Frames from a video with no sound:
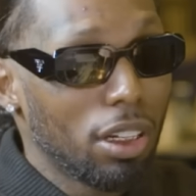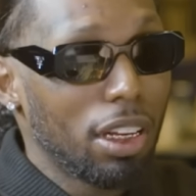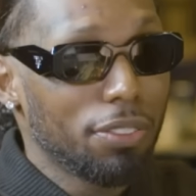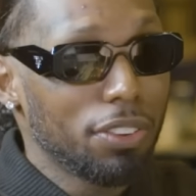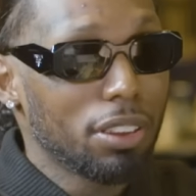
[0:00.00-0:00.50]
So
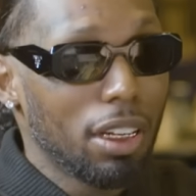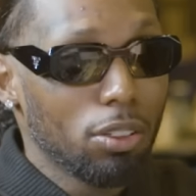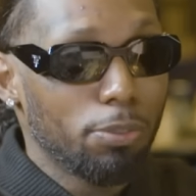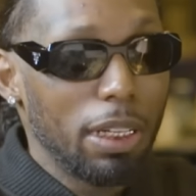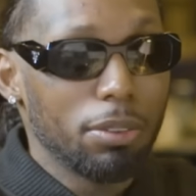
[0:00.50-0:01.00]
like if he was like
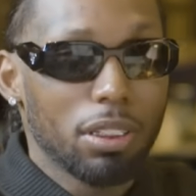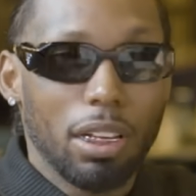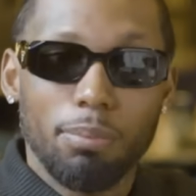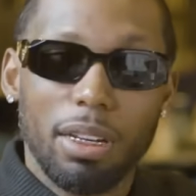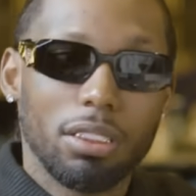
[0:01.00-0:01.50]
your babes,
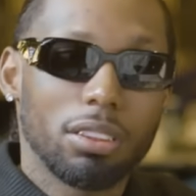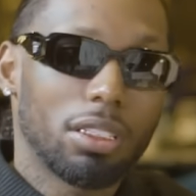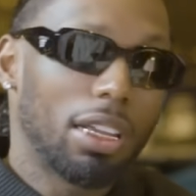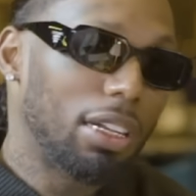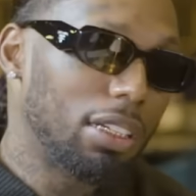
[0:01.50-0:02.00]
like man, just
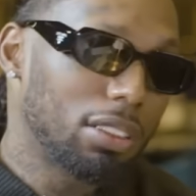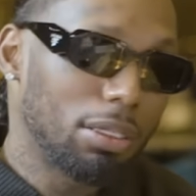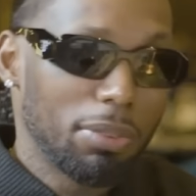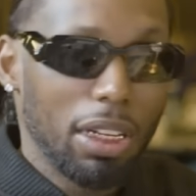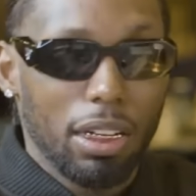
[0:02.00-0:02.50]
like link
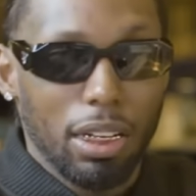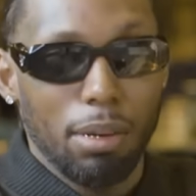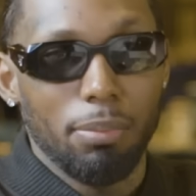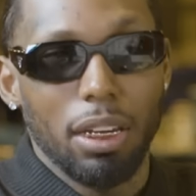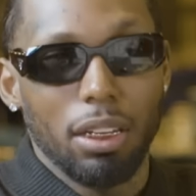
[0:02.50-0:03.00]
some girl that I
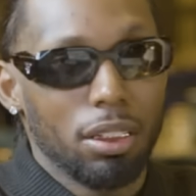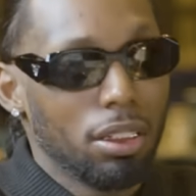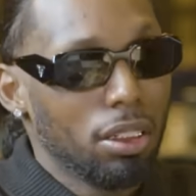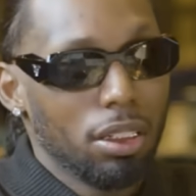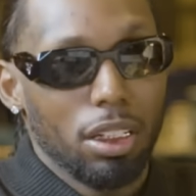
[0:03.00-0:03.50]
met
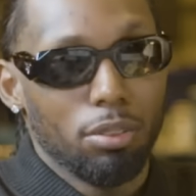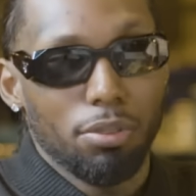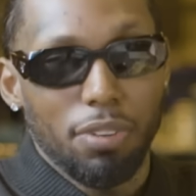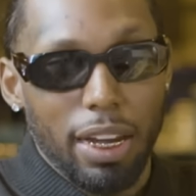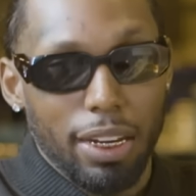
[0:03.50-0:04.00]
in
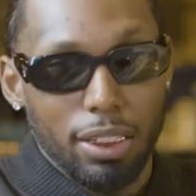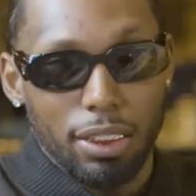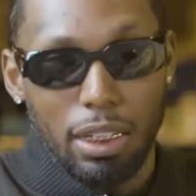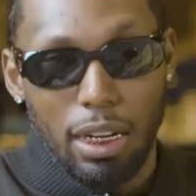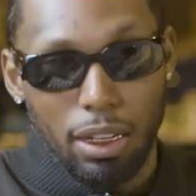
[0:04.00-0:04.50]
River Island
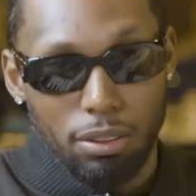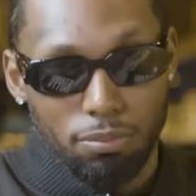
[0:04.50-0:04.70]
and that.